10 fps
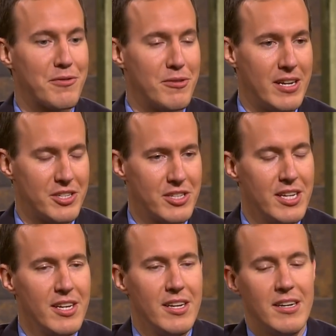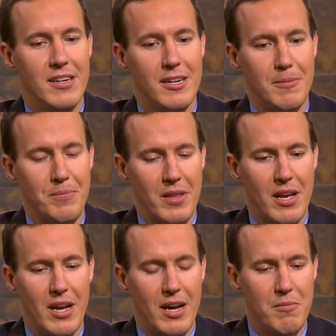fresh. Yeah. Um,
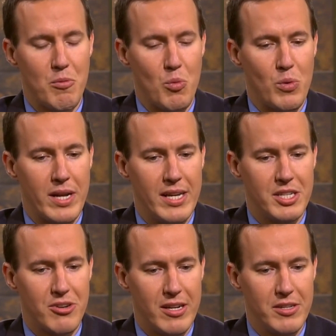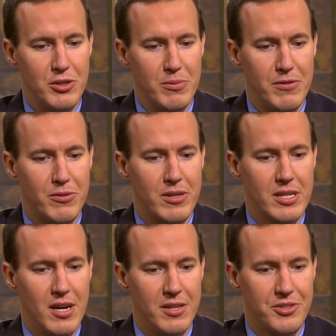what I try to do before a
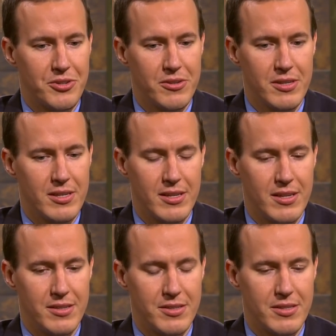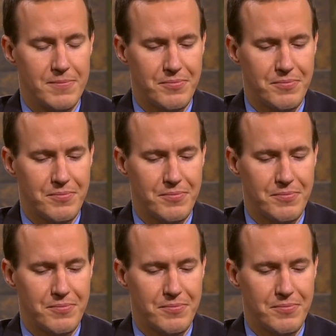concert is